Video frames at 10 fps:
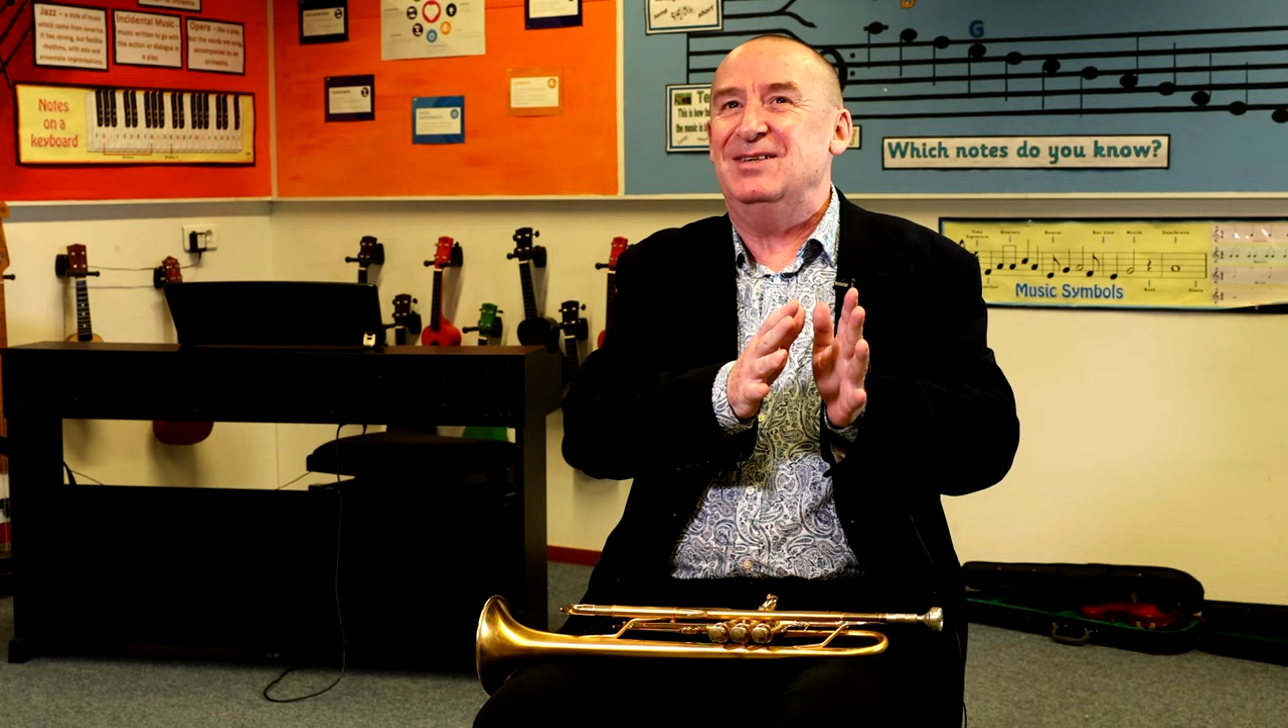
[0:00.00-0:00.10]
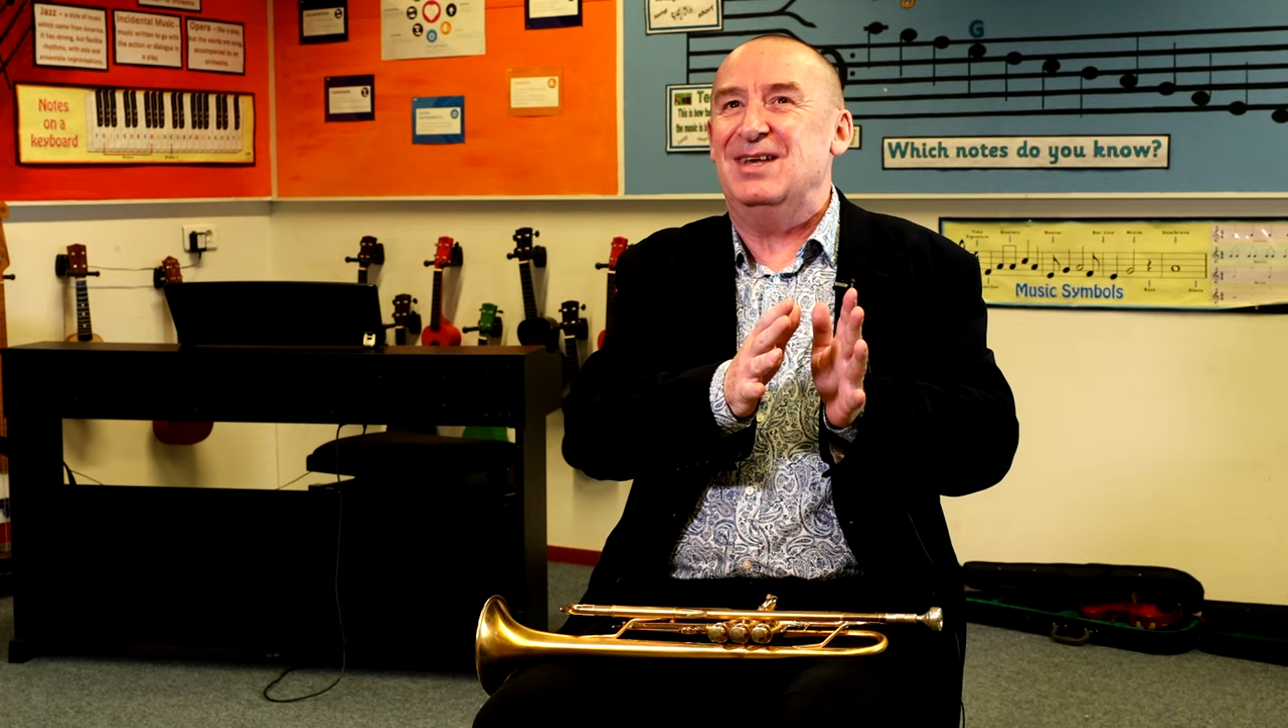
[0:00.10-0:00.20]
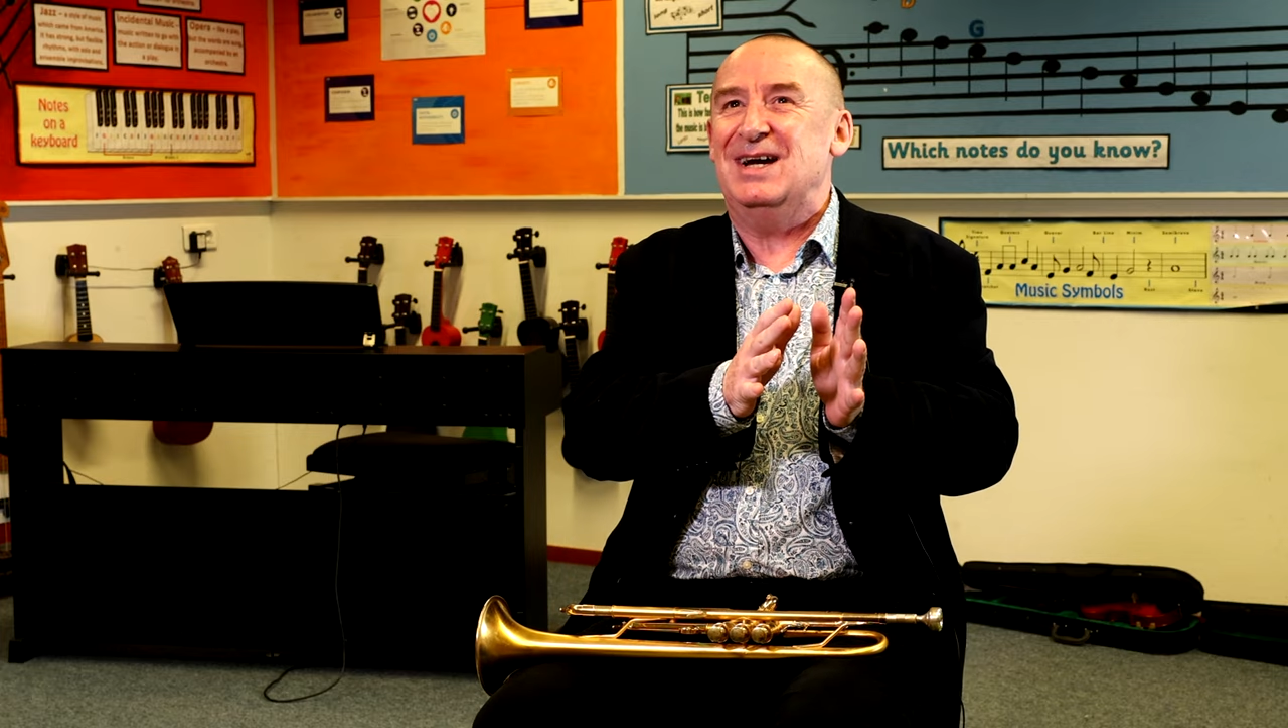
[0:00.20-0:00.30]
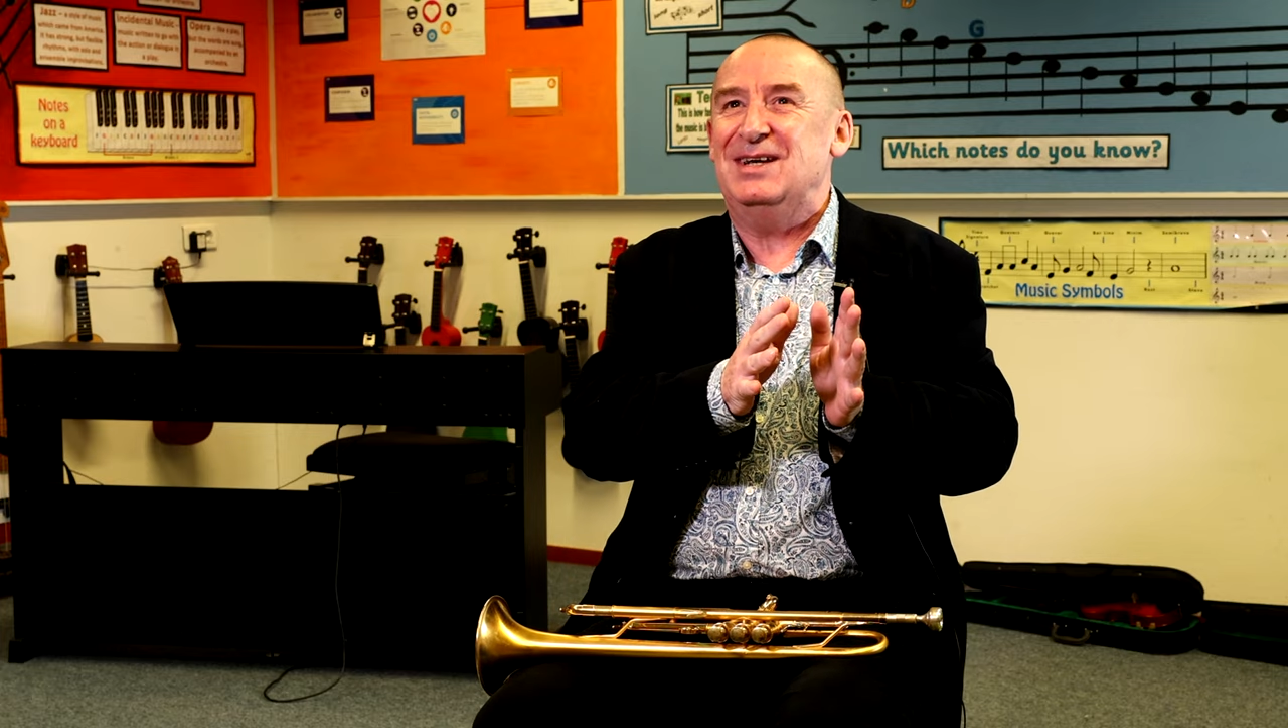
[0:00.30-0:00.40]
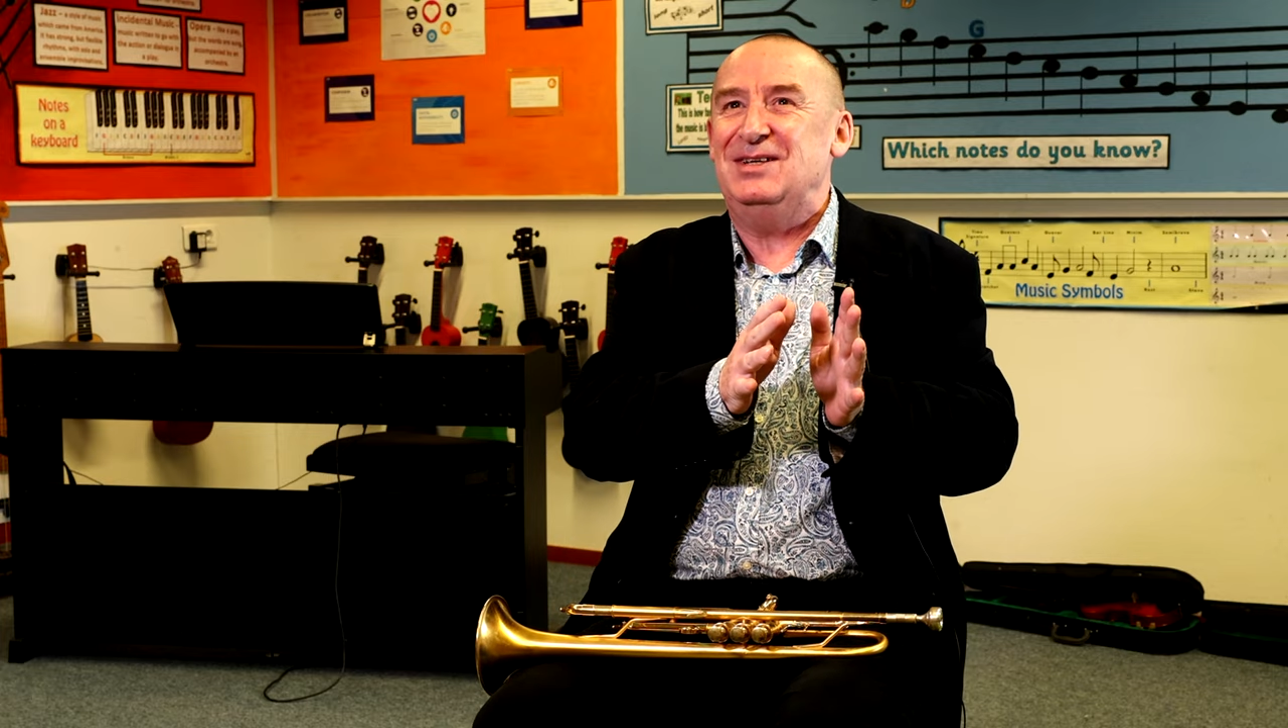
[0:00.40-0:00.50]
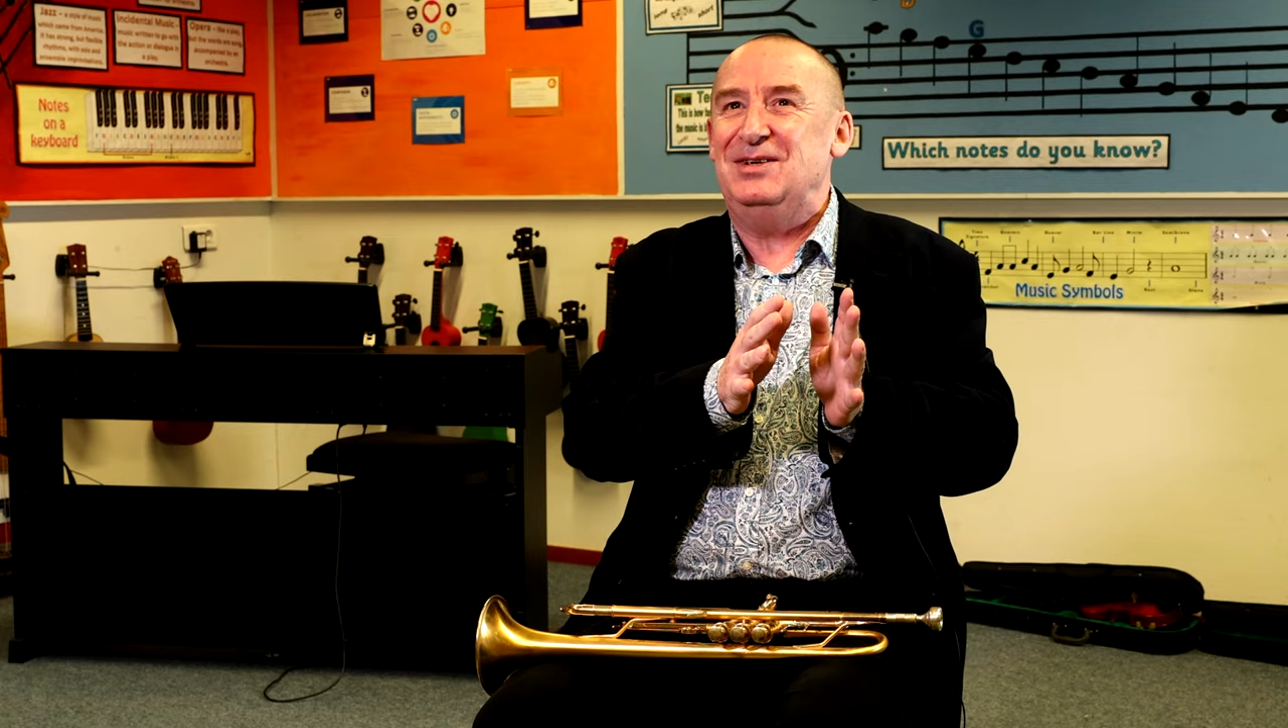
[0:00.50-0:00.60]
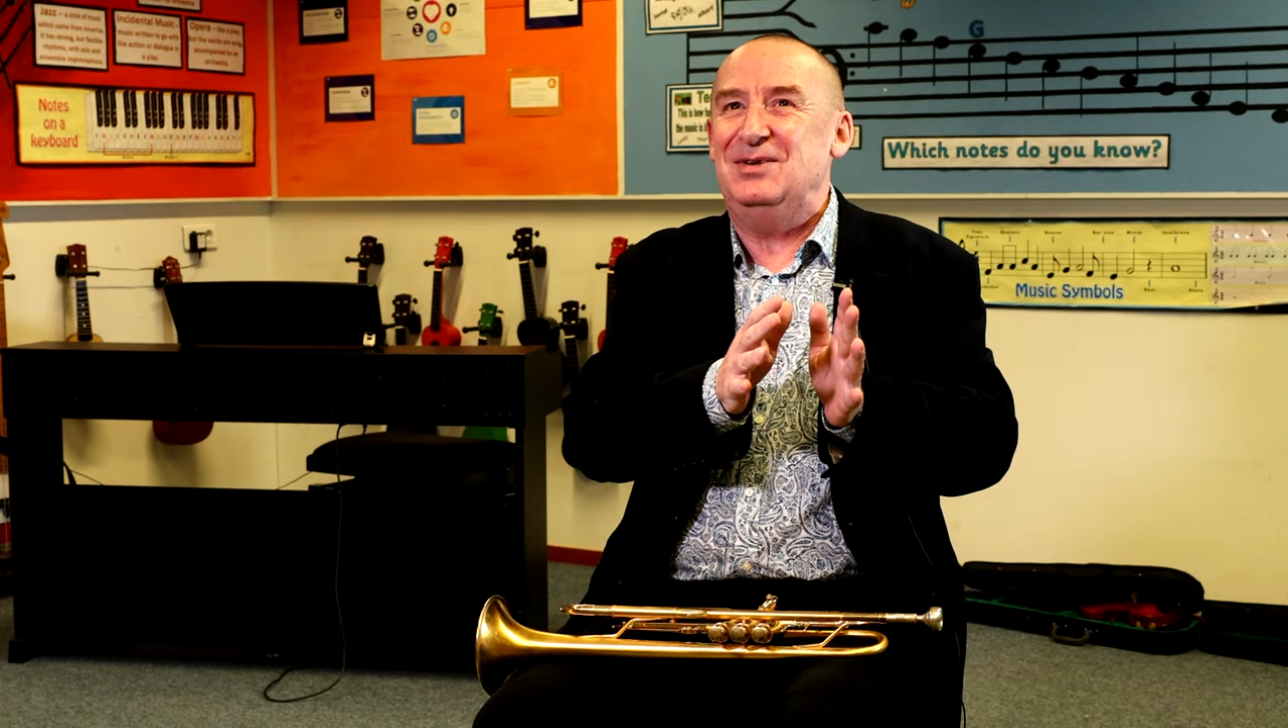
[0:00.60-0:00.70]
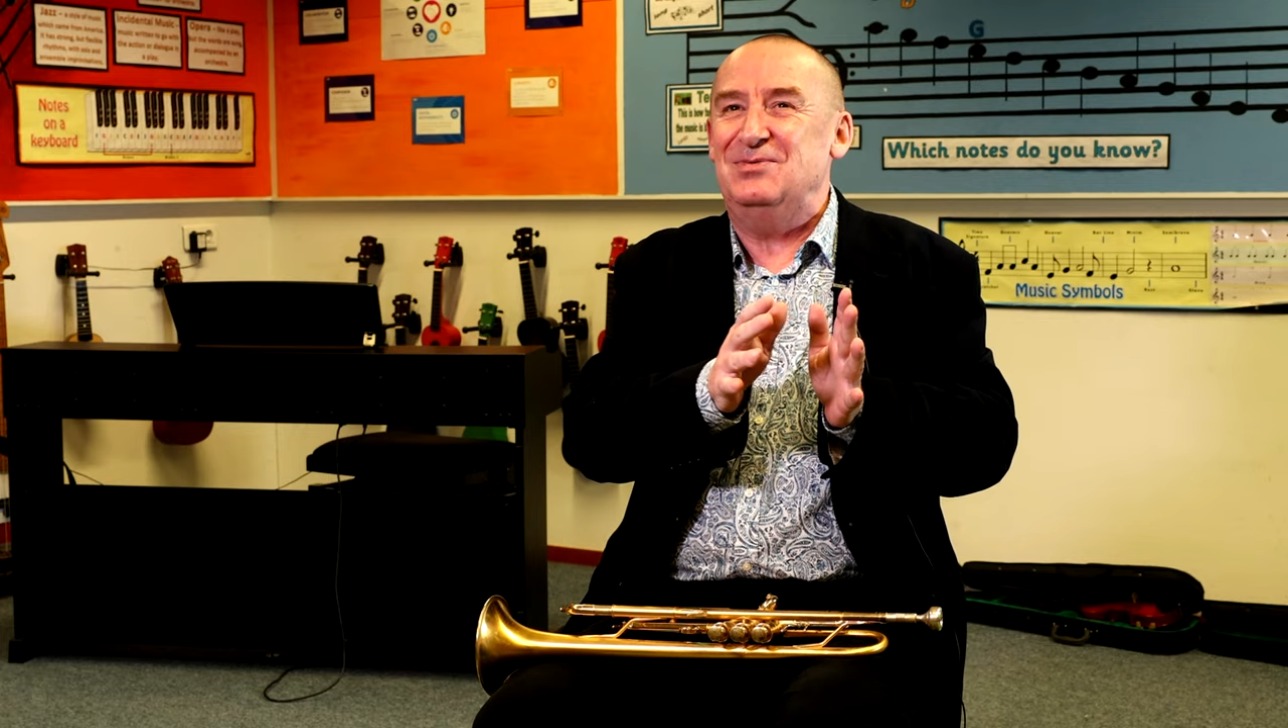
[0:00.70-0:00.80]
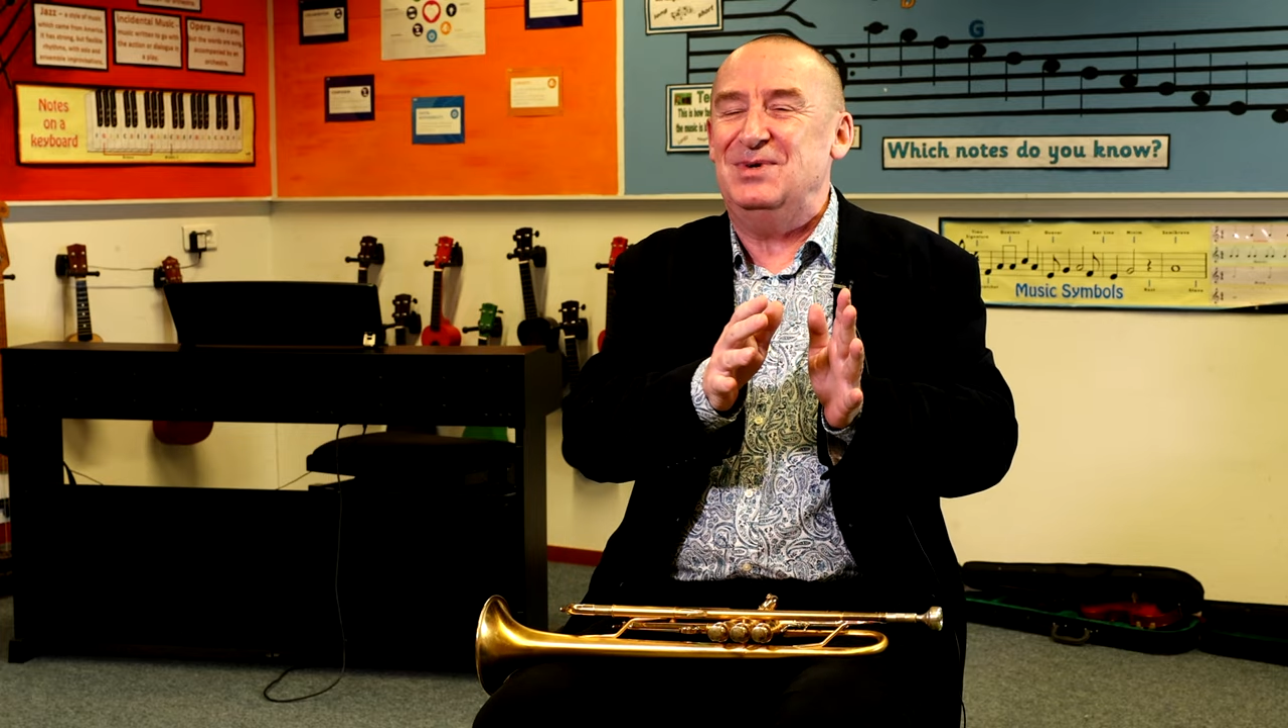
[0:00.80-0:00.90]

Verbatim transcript: that you